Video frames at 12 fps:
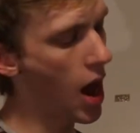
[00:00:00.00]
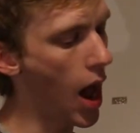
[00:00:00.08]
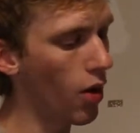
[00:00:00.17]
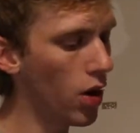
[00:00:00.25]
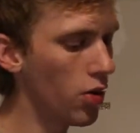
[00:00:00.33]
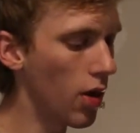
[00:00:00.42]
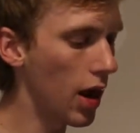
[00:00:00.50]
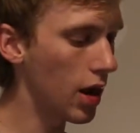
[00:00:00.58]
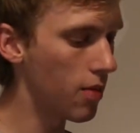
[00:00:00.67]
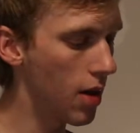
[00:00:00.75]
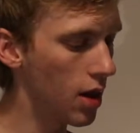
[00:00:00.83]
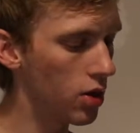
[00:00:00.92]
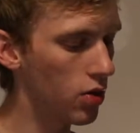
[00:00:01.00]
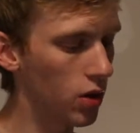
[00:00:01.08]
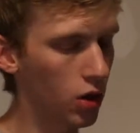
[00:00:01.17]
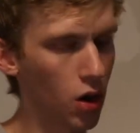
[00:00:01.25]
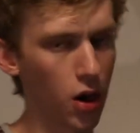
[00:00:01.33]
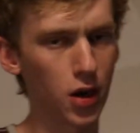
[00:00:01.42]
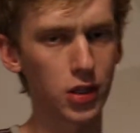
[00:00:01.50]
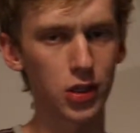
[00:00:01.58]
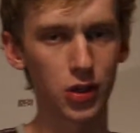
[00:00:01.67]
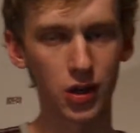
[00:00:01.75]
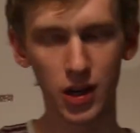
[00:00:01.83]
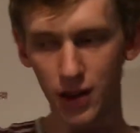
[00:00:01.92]
I would recommend doing
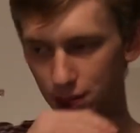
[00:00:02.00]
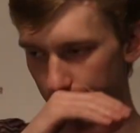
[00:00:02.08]
cardistry